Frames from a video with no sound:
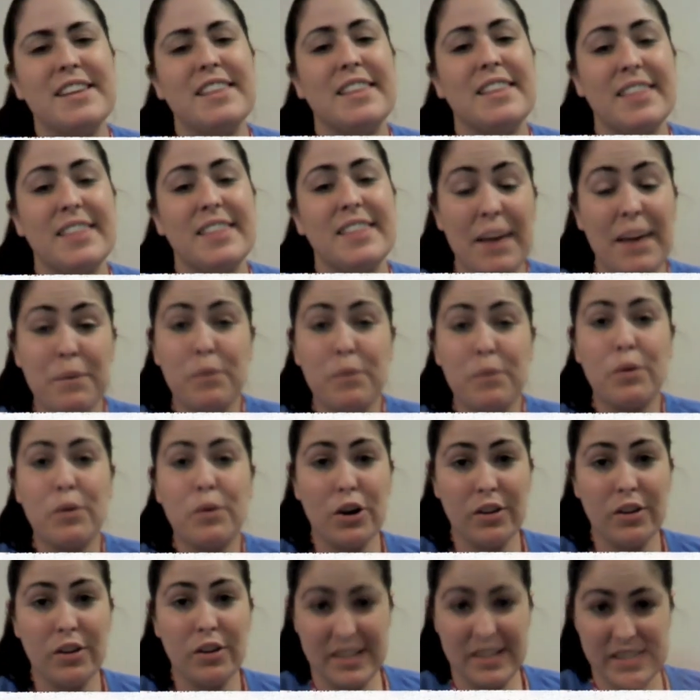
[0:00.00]

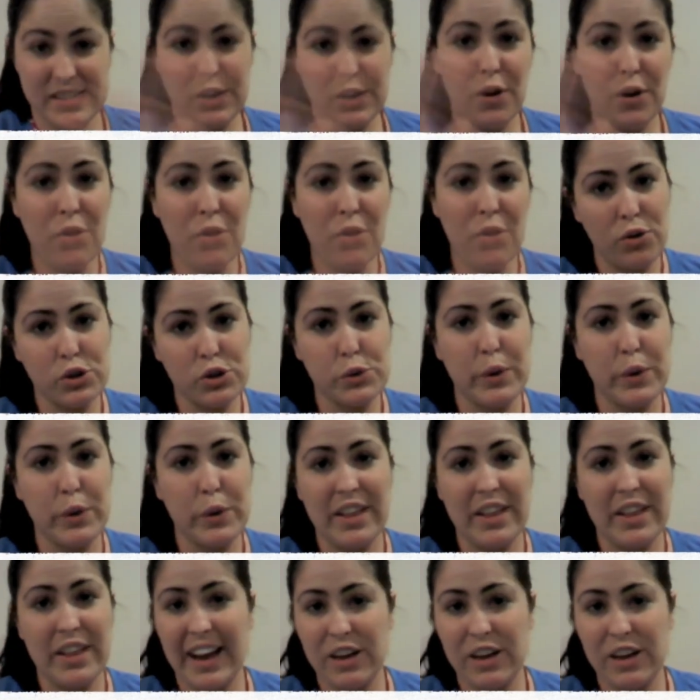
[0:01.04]
because they were on their own
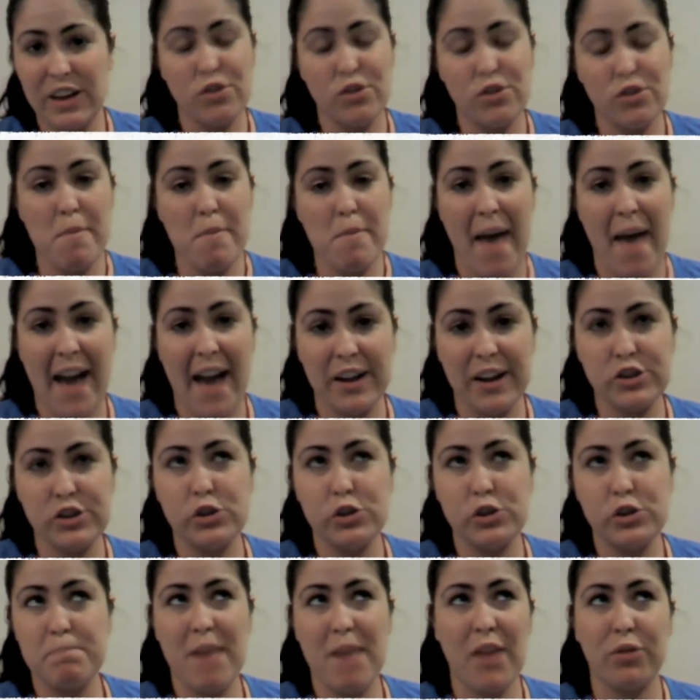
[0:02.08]
20, and they got driven back
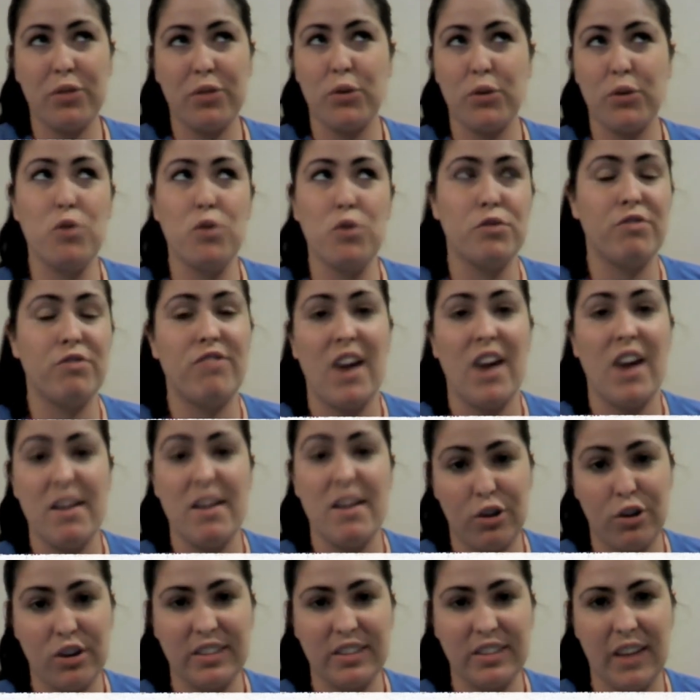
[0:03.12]
to about their own
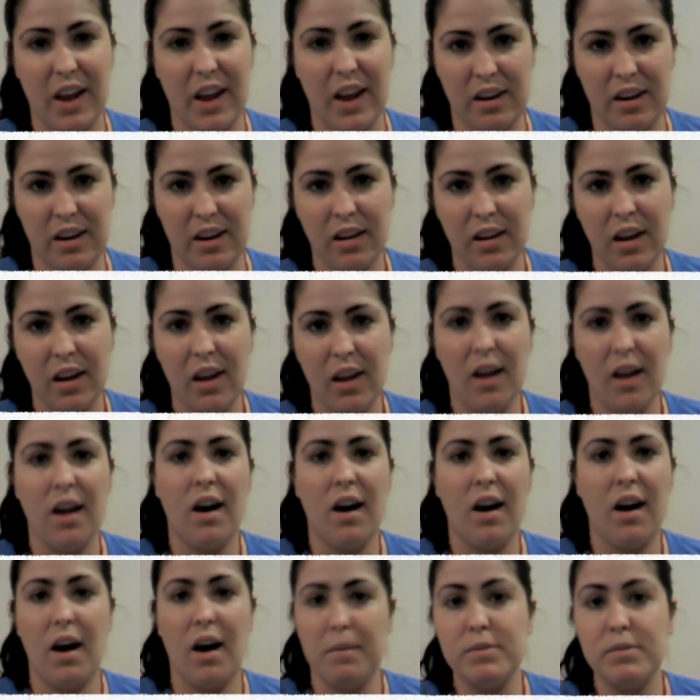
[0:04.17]
5-yard line.
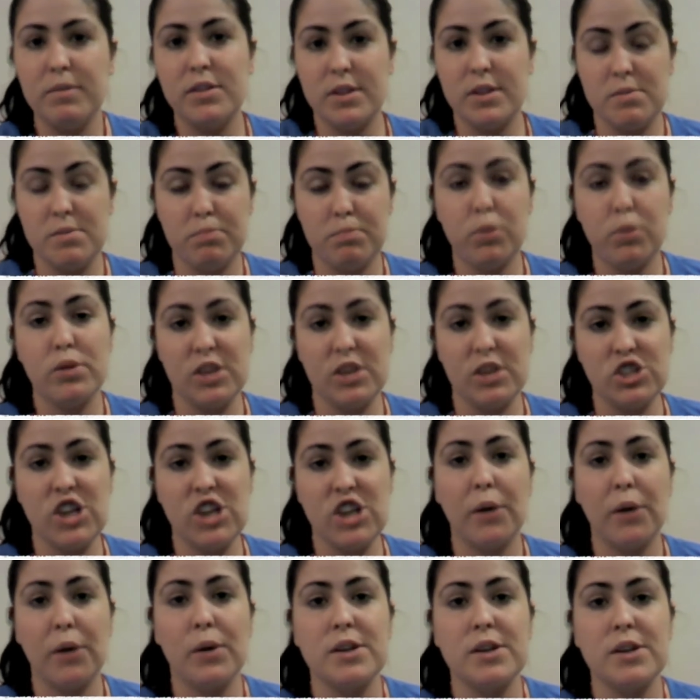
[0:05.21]
The
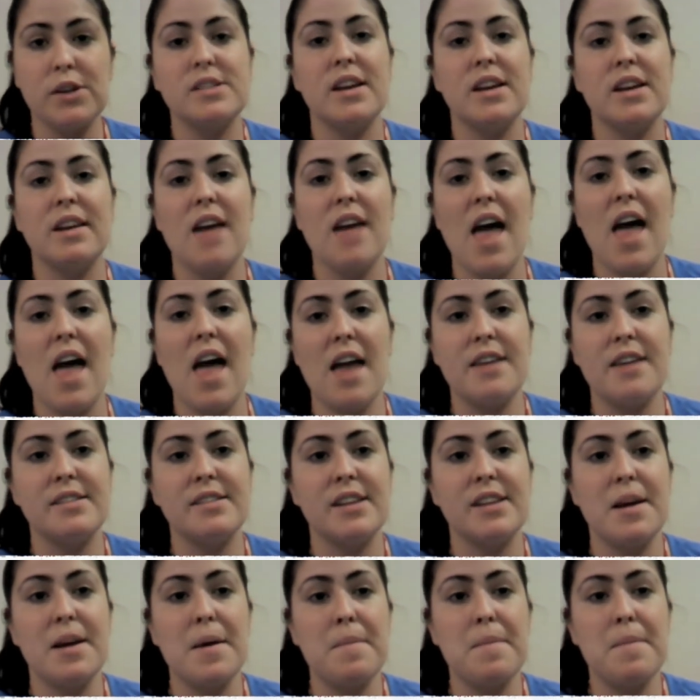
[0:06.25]
Jaguars did, and
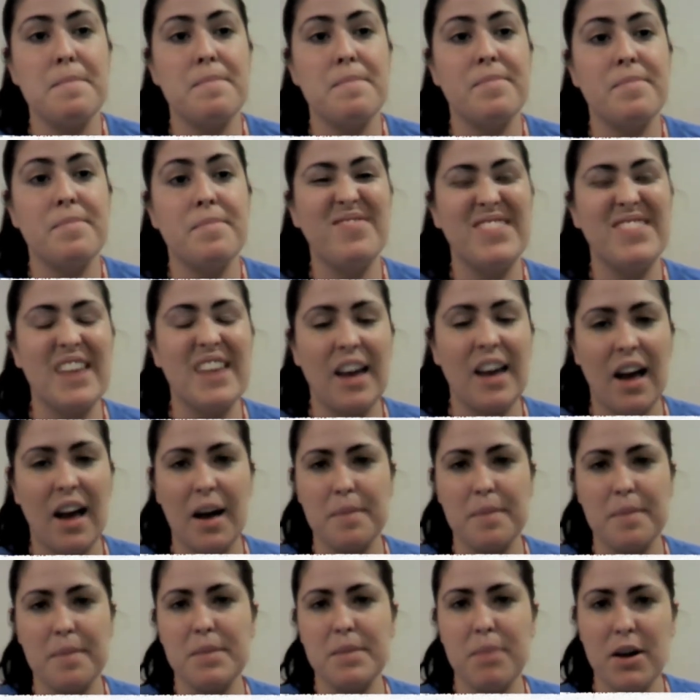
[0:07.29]

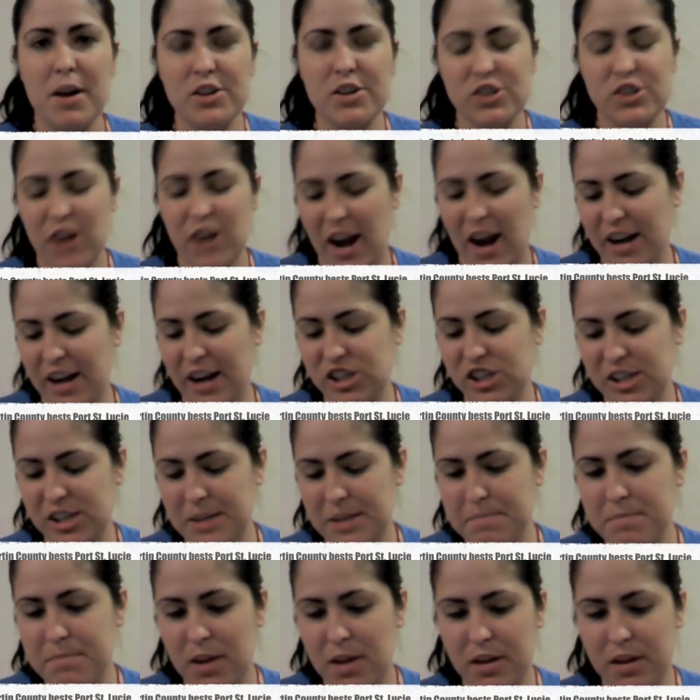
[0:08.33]
the punter actually he
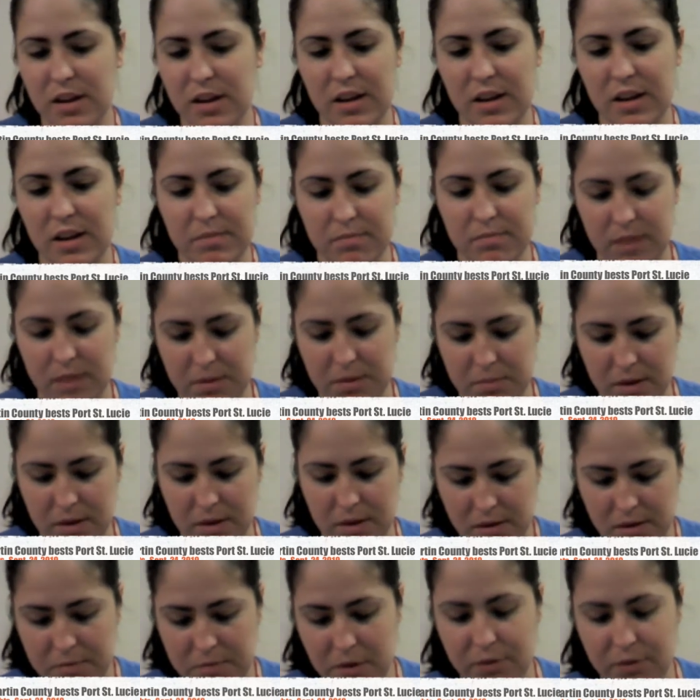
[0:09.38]

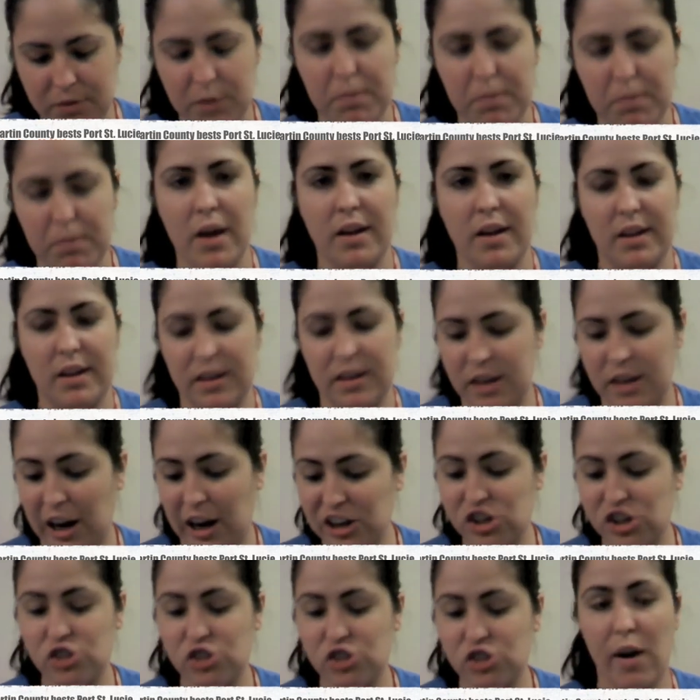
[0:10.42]
muffed the punt, and he
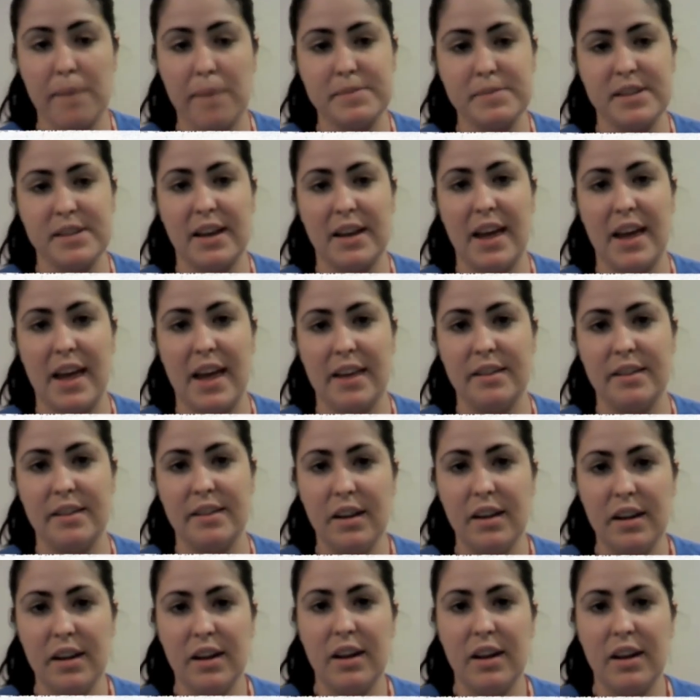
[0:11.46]
actually dropped it, and
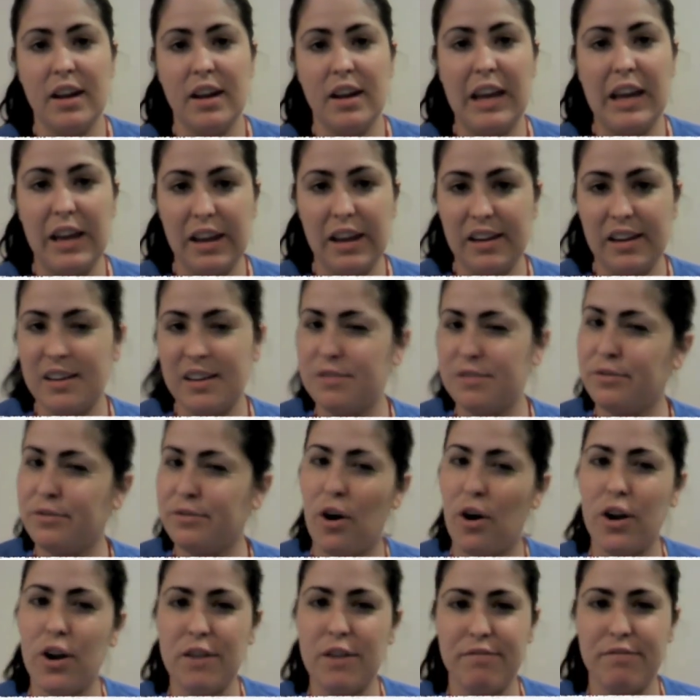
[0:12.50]
he didn't
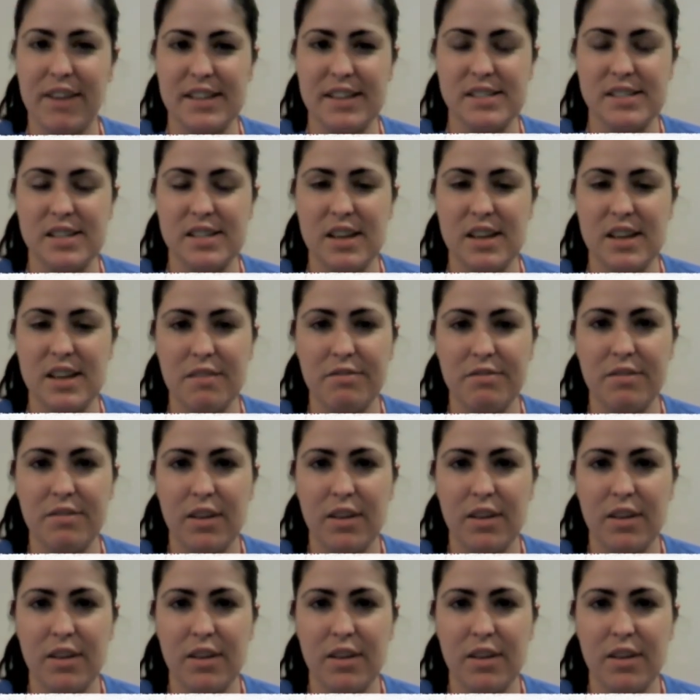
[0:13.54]
fall on it fast enough.